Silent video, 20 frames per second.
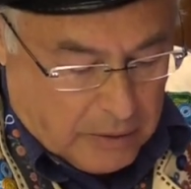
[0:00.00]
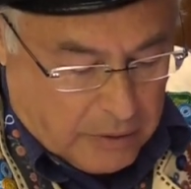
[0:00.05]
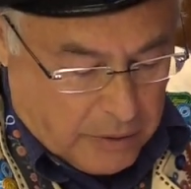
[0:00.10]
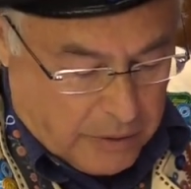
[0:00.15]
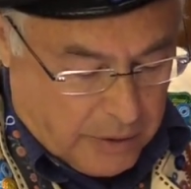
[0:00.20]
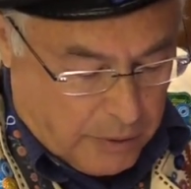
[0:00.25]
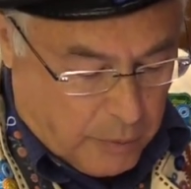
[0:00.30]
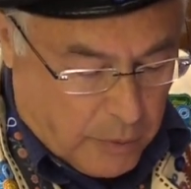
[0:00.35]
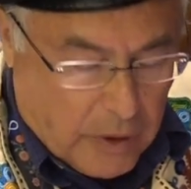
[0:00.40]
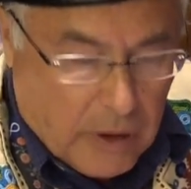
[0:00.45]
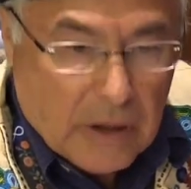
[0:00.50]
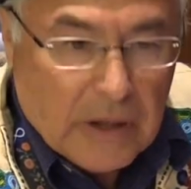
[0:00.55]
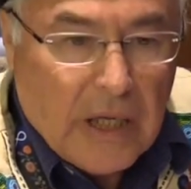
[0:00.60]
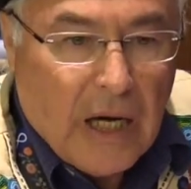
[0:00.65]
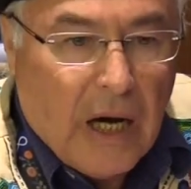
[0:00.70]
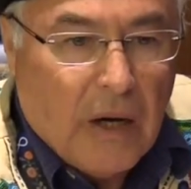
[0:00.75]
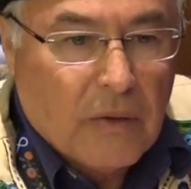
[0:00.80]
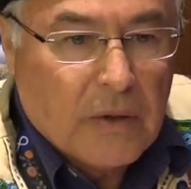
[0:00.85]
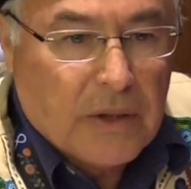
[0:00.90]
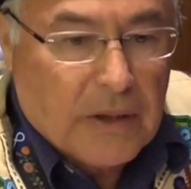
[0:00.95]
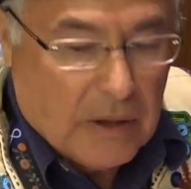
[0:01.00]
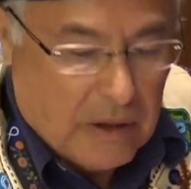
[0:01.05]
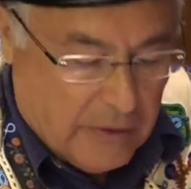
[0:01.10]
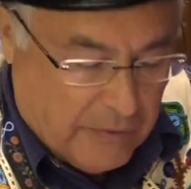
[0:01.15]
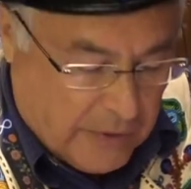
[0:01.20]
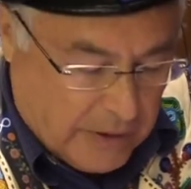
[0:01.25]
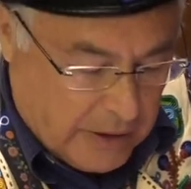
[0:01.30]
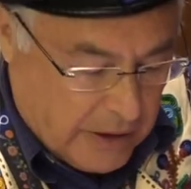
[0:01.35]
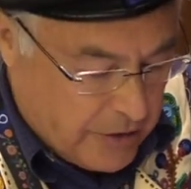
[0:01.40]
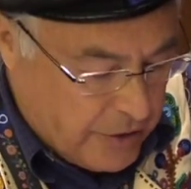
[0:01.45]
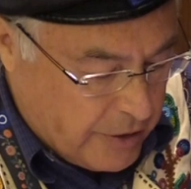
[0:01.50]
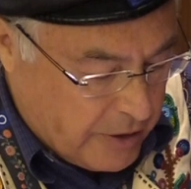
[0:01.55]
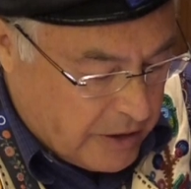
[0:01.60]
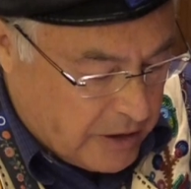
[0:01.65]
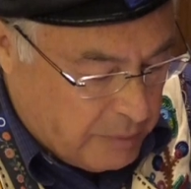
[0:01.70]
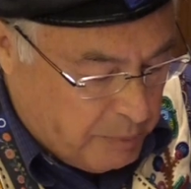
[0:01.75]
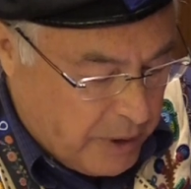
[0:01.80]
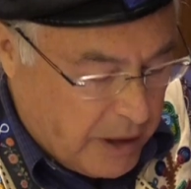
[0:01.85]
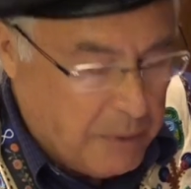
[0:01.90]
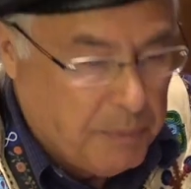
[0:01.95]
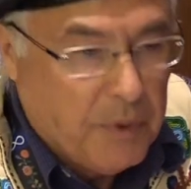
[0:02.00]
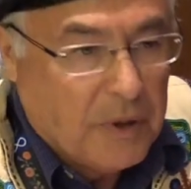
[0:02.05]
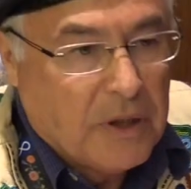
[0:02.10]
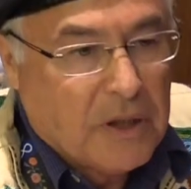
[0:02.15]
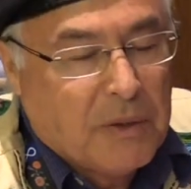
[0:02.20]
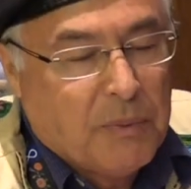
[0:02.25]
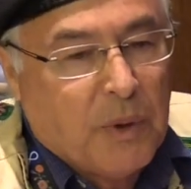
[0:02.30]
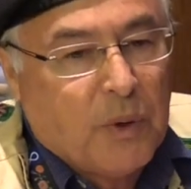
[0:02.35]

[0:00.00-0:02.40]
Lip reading: to the World Council of Indigenous Peoples